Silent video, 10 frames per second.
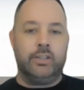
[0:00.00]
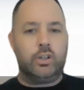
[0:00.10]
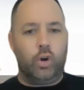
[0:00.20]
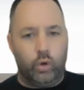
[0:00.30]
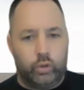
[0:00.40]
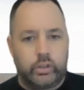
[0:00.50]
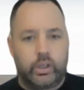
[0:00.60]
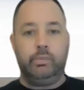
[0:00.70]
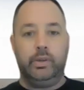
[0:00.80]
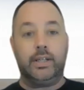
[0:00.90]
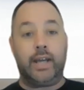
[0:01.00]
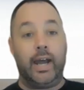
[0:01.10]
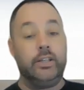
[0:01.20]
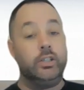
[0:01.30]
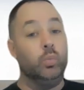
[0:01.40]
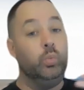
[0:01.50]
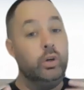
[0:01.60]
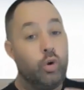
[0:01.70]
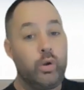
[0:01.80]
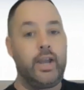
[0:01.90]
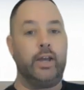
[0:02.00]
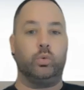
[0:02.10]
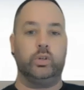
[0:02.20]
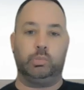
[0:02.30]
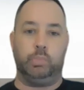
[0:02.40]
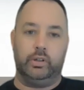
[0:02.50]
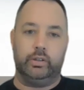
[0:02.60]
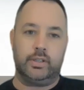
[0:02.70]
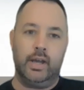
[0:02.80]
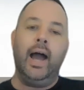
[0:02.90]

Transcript: is that all communication will create a response.